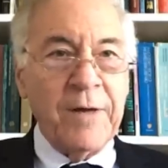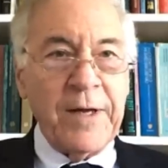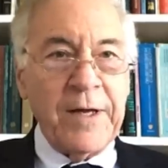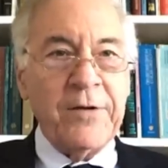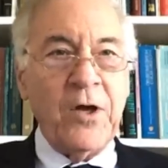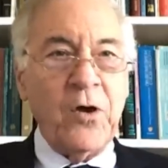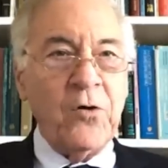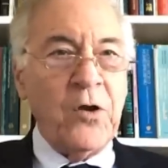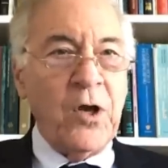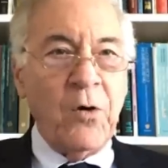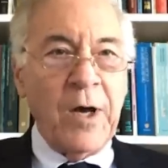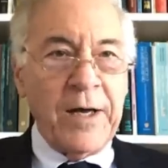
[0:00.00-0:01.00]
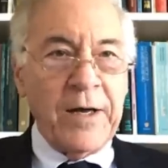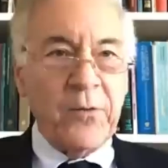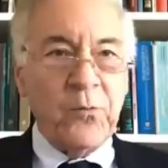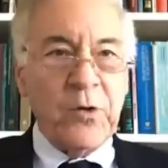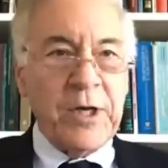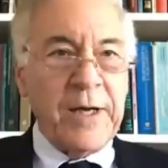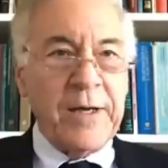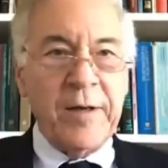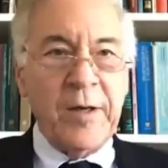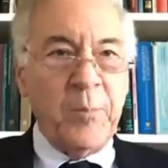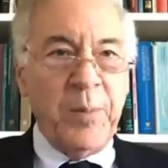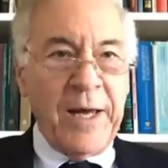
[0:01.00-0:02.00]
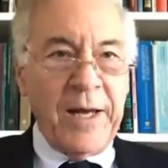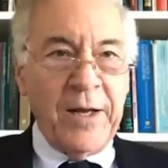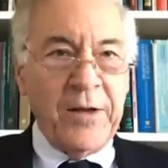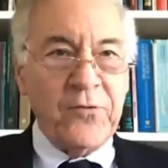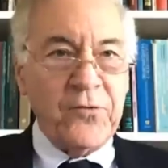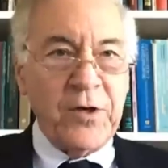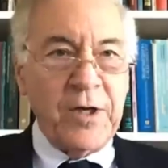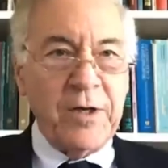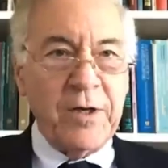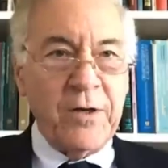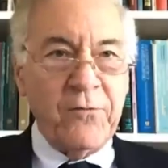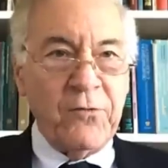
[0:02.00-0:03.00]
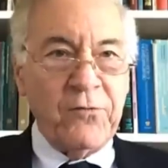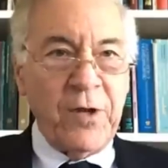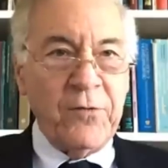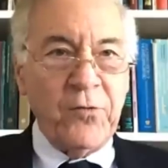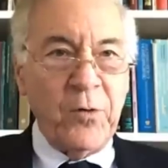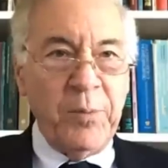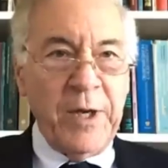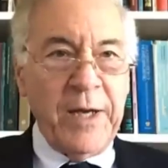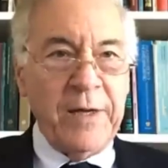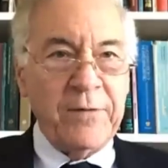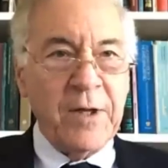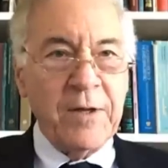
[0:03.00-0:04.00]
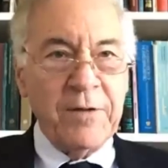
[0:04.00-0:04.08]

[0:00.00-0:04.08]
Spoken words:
they don't know how to read a balance sheet of a central bank.